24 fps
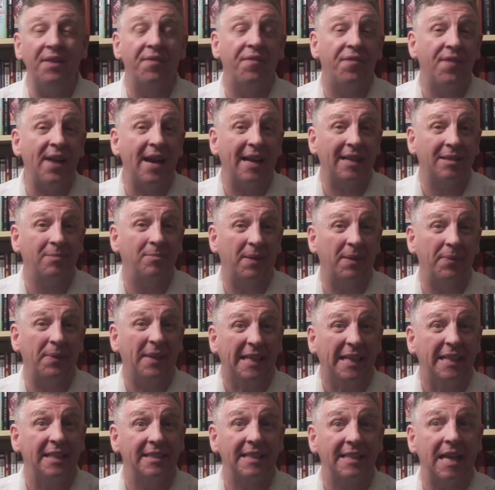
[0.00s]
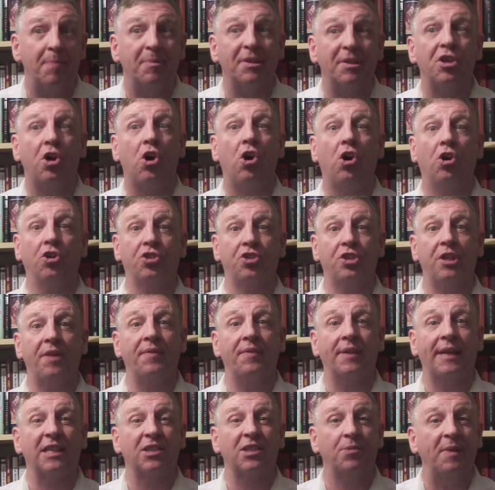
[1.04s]
In fact, I think he sabotaged it, if
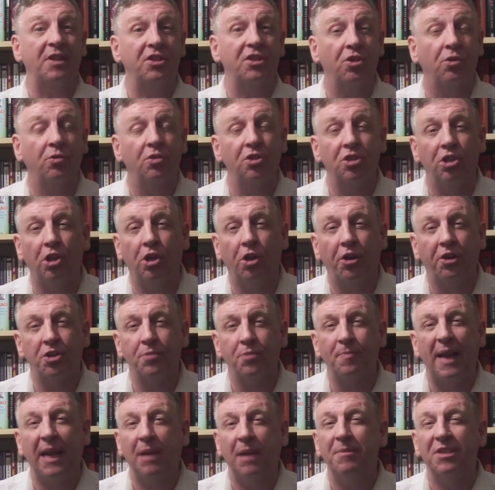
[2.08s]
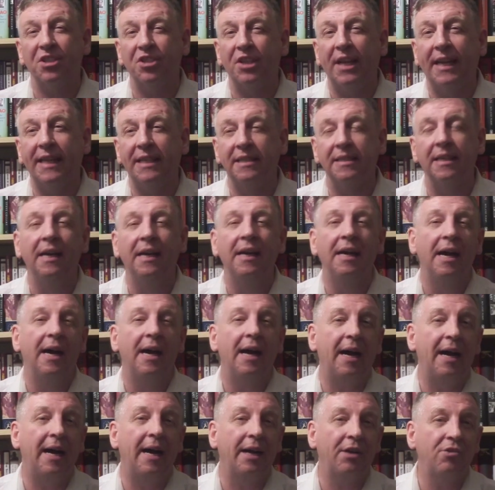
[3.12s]
you ask me. So there's a lot of spelling mistakes
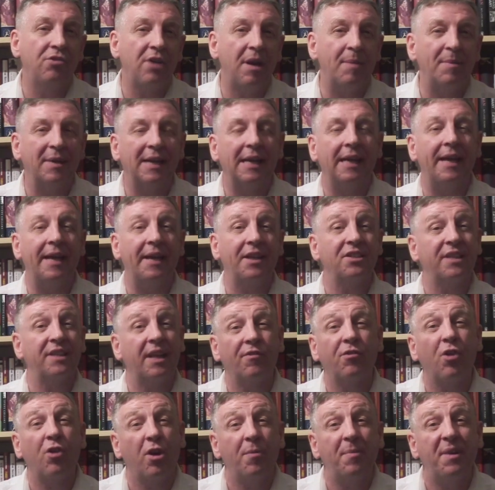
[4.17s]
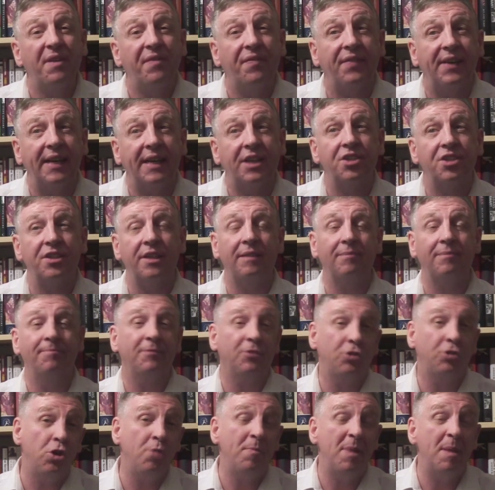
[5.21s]
and grammar errors that have got to be fixed, and I'll
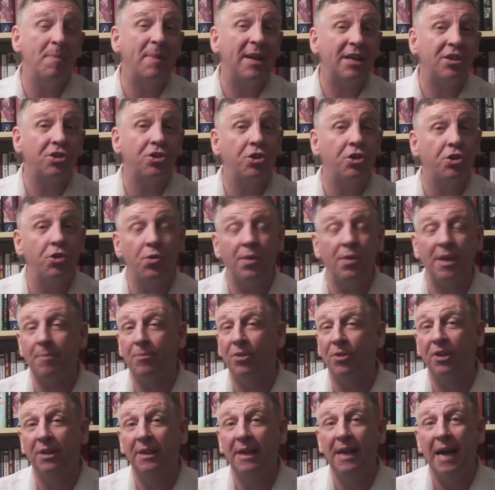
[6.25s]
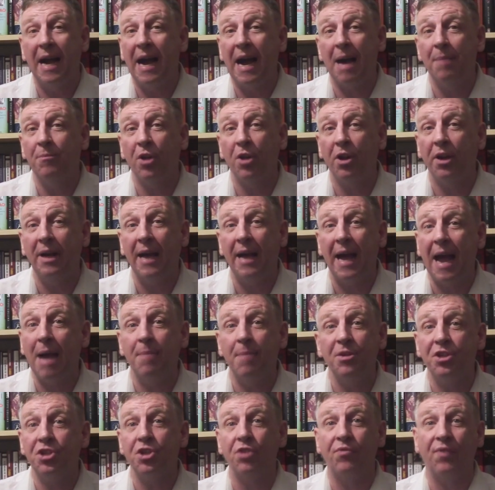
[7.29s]
do my best to do that. But I'm not an
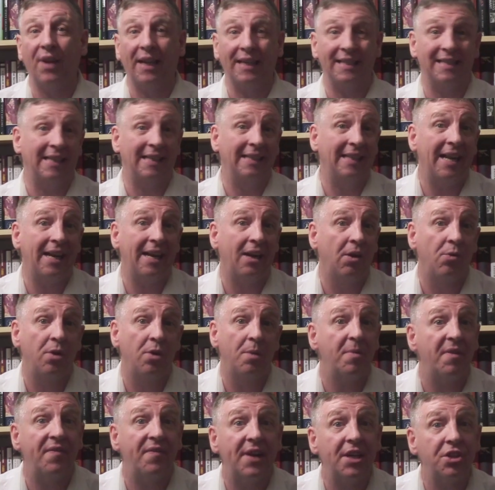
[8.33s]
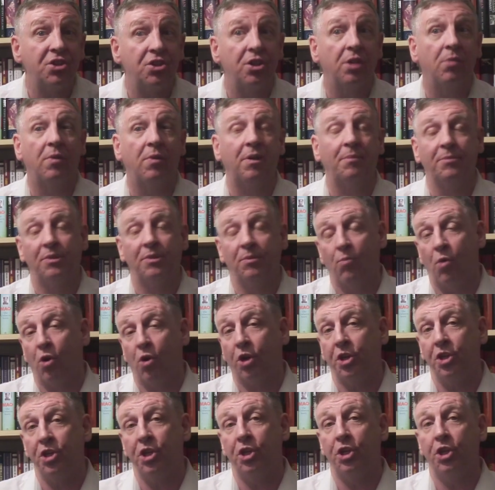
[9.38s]
amateur writer, let alone a professional one. But
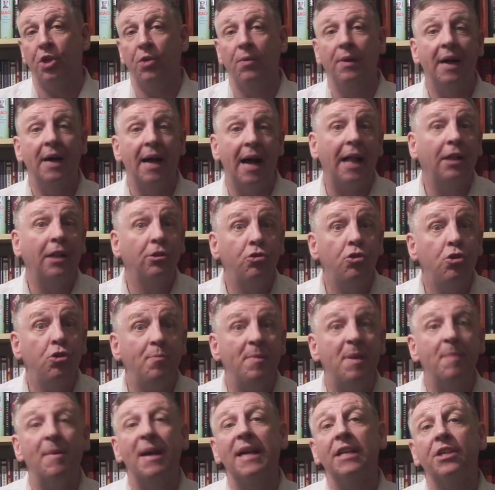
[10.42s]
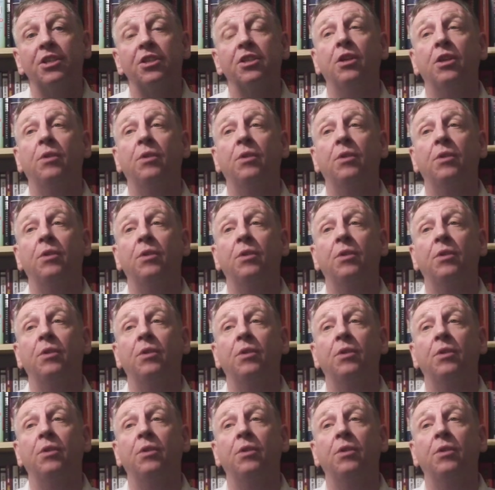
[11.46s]
what can you do? I'll do my best.